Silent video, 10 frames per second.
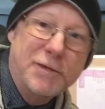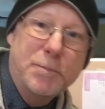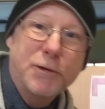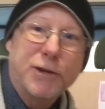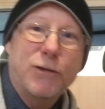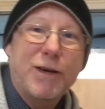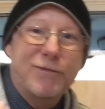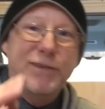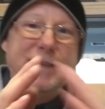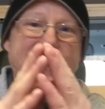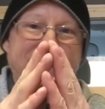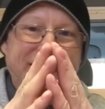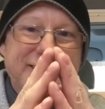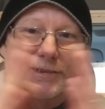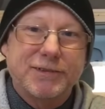you put the light fittings
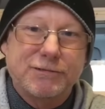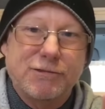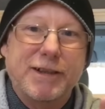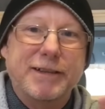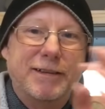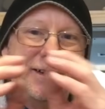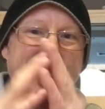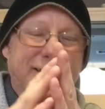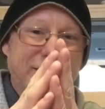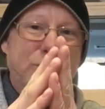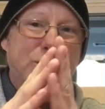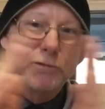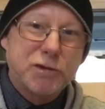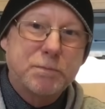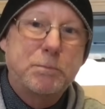against the grain, it will
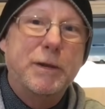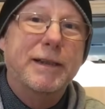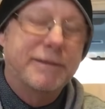split